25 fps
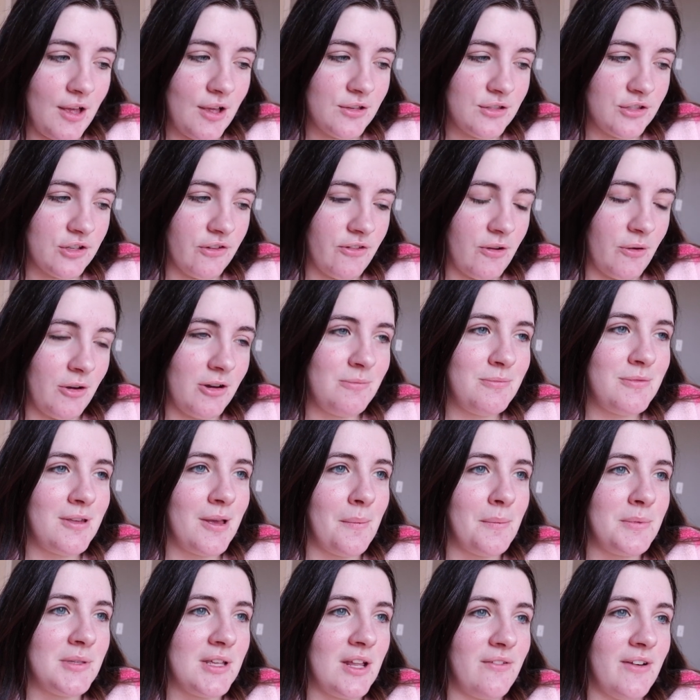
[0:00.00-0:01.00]
So if I wouldn't be
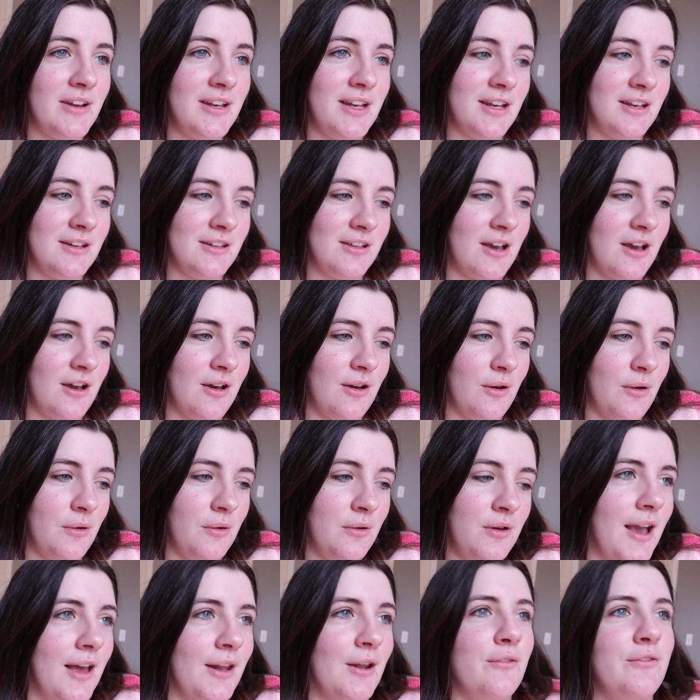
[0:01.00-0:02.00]
upset if I didn't
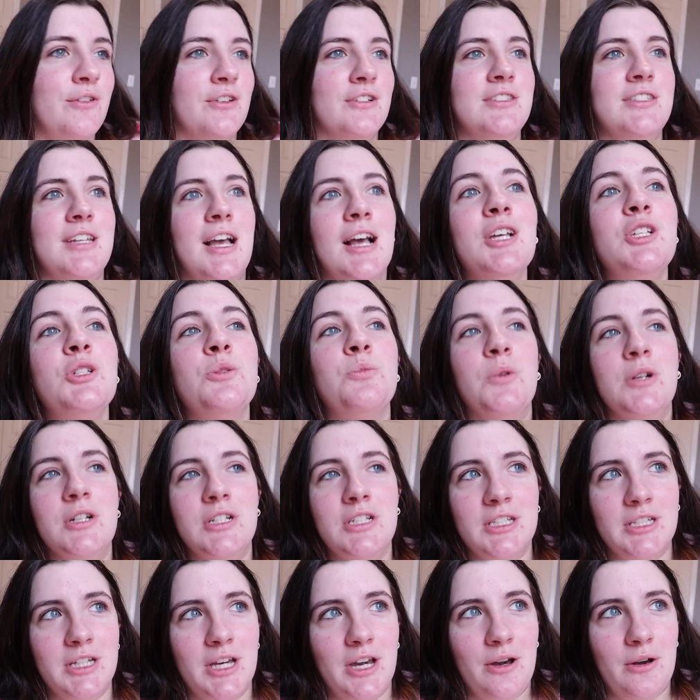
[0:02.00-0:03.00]
go, I don't feel desperate
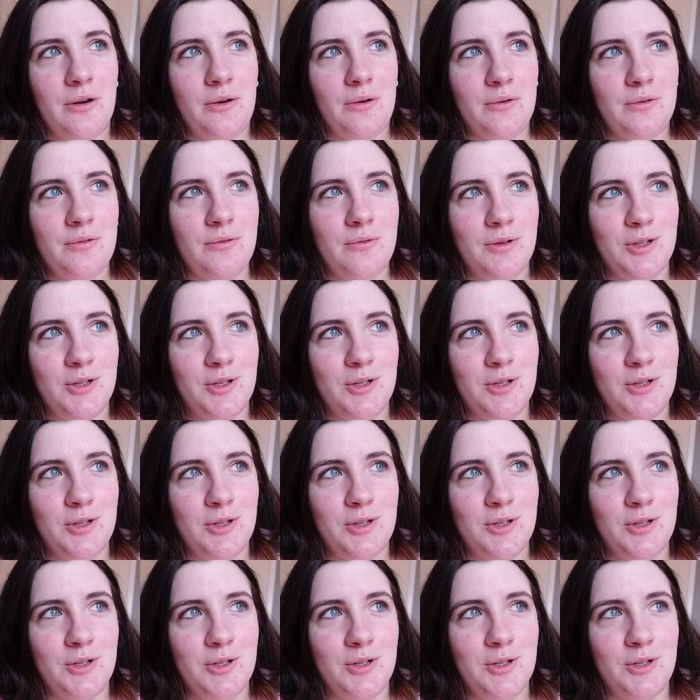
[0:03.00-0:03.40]
to go,